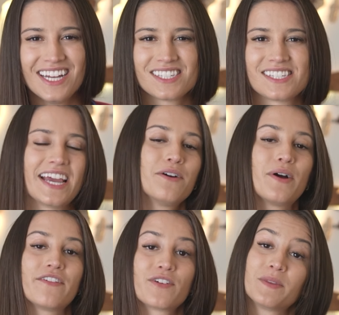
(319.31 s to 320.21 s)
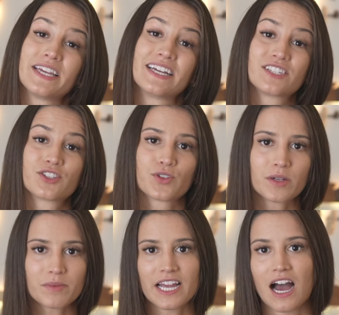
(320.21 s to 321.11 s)
stay away from the
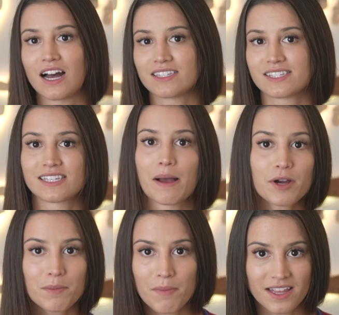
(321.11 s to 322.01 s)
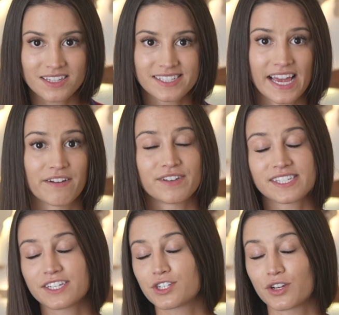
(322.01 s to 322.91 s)
extremely hot summer months and
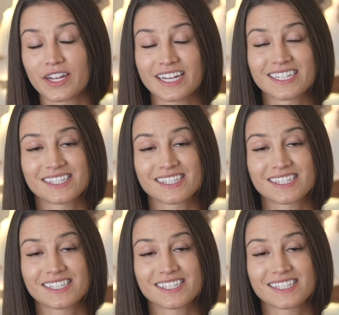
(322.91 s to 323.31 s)
visit during